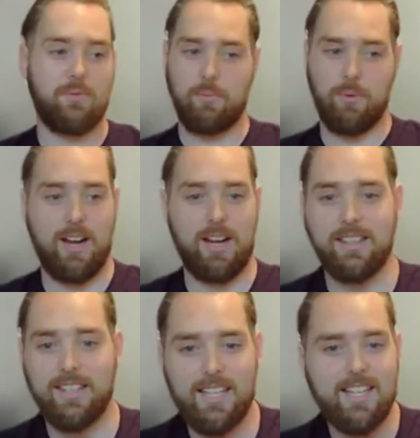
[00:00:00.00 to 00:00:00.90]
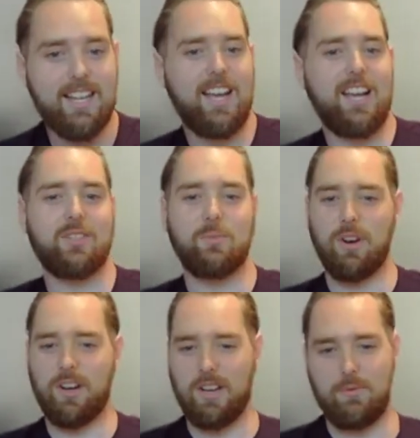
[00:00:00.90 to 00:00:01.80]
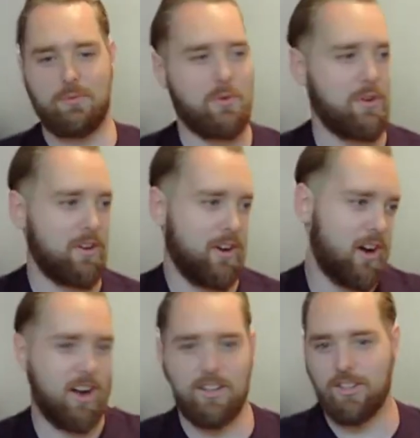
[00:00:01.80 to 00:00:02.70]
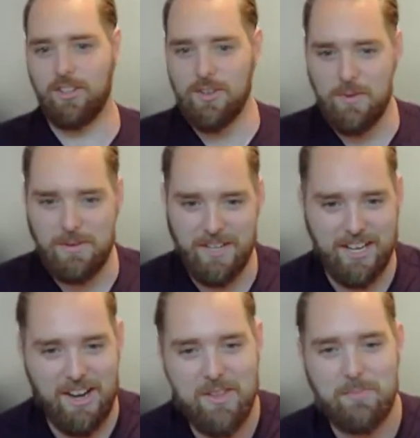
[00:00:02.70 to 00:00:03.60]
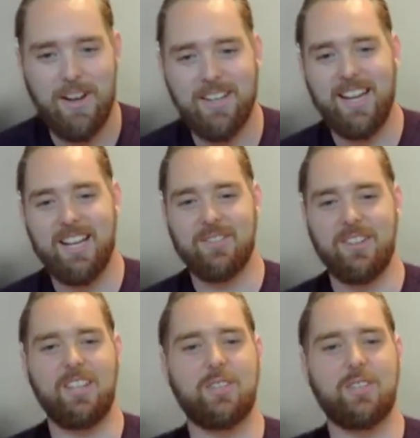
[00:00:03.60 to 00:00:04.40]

for Brandon Lee. It's working for Hot Glue, who we've done another podcast with.